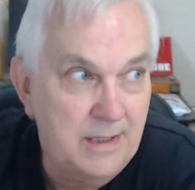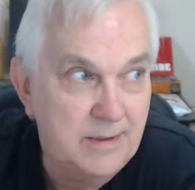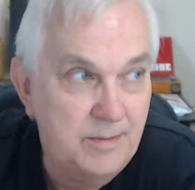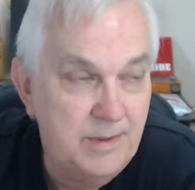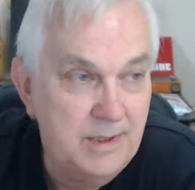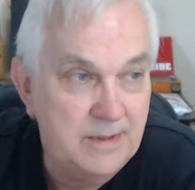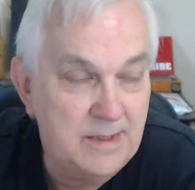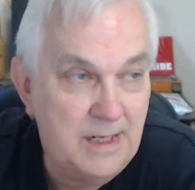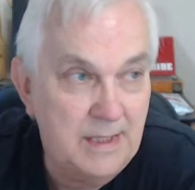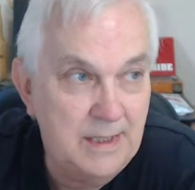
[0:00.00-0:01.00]
That's
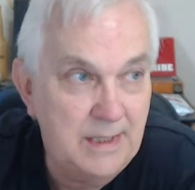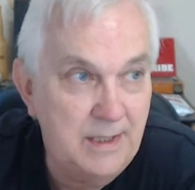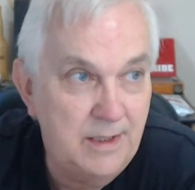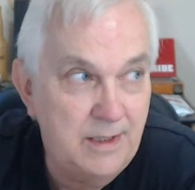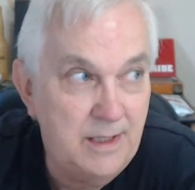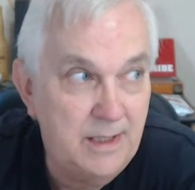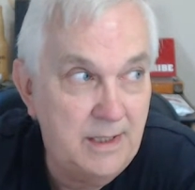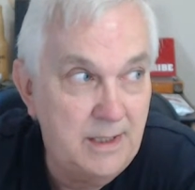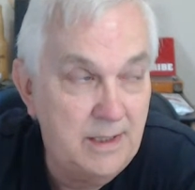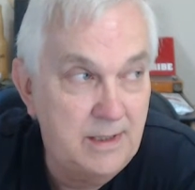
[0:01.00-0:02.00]
his highlight of the
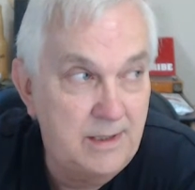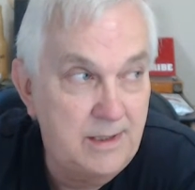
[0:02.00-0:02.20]
day.